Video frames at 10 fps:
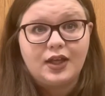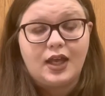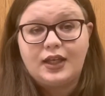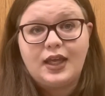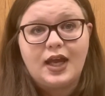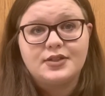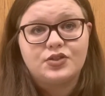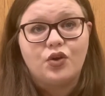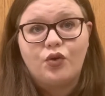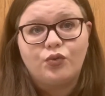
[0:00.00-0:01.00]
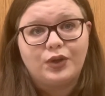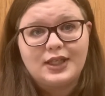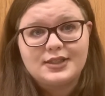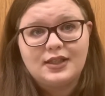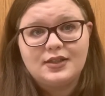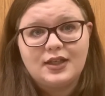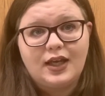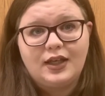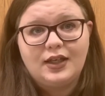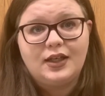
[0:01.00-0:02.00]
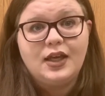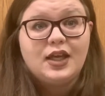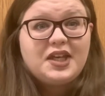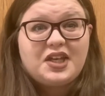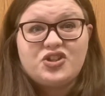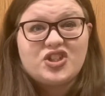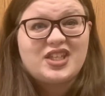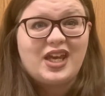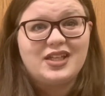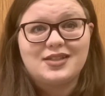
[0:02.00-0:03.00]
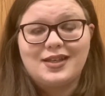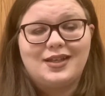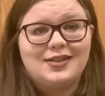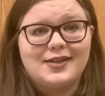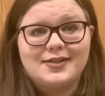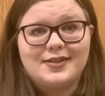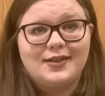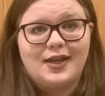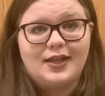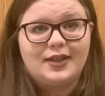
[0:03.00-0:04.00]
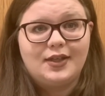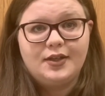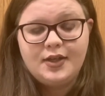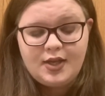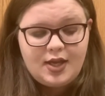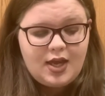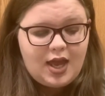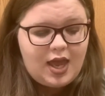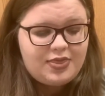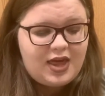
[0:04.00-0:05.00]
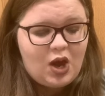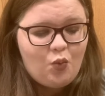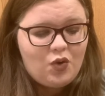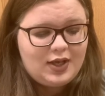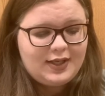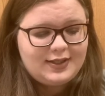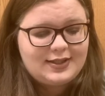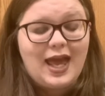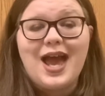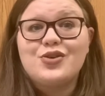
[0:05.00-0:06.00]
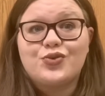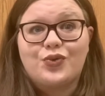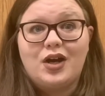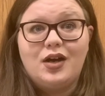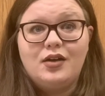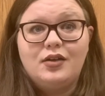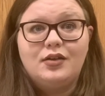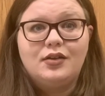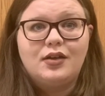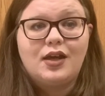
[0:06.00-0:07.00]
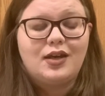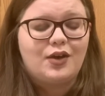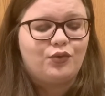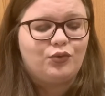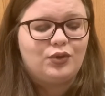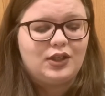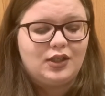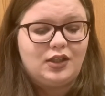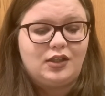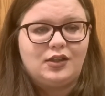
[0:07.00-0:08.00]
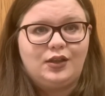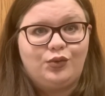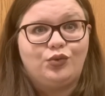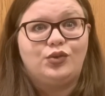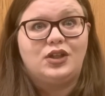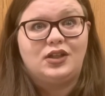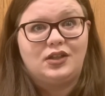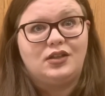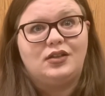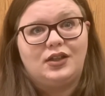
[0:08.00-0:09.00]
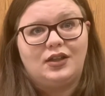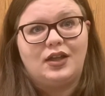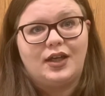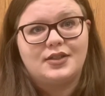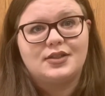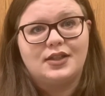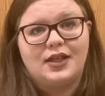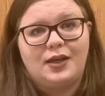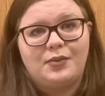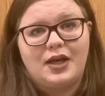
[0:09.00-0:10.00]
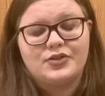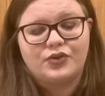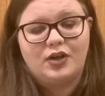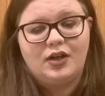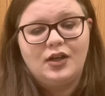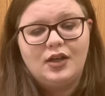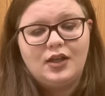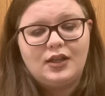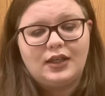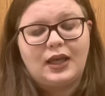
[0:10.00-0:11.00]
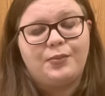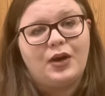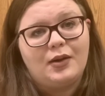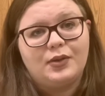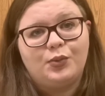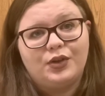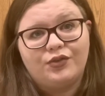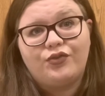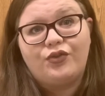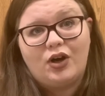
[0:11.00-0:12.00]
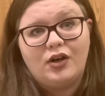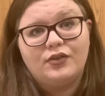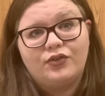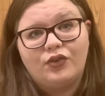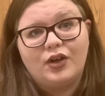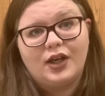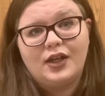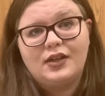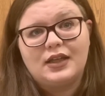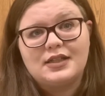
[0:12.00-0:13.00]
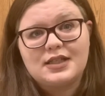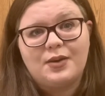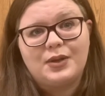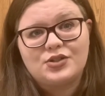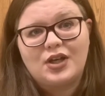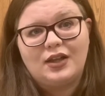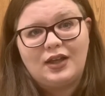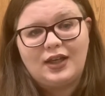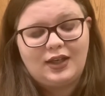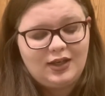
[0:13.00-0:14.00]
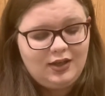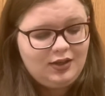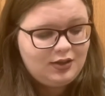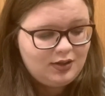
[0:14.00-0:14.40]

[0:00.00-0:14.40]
And he has no reason to hate it. He just hates it. He doesn't like it. And that was Ezra. And I really, really liked the name Ezra. Like, I probably would have fought for it. That's how much I like it.